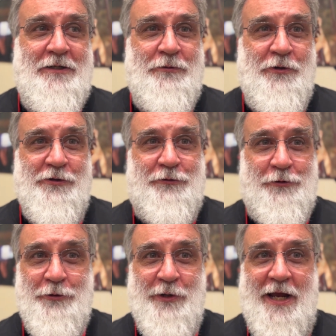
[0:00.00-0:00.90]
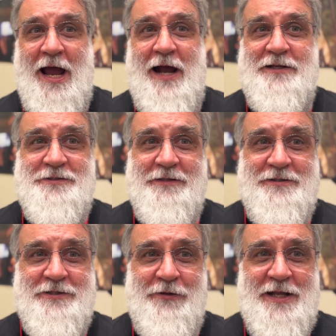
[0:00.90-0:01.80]
where the crew reacts,
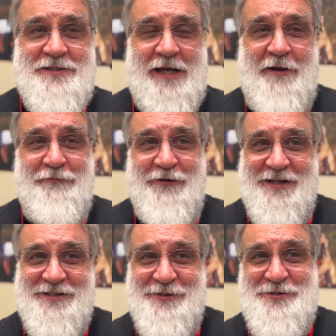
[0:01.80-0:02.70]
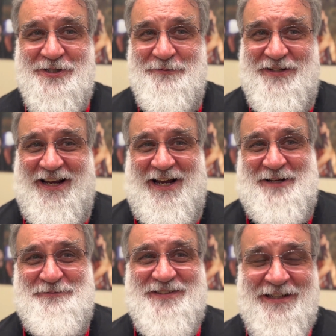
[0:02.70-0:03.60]
so that's kind of fun too
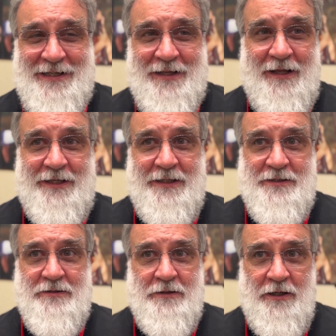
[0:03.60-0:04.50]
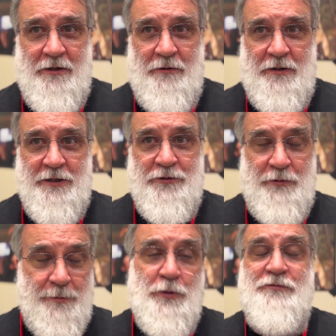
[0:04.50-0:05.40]
sometimes. Like did the reboot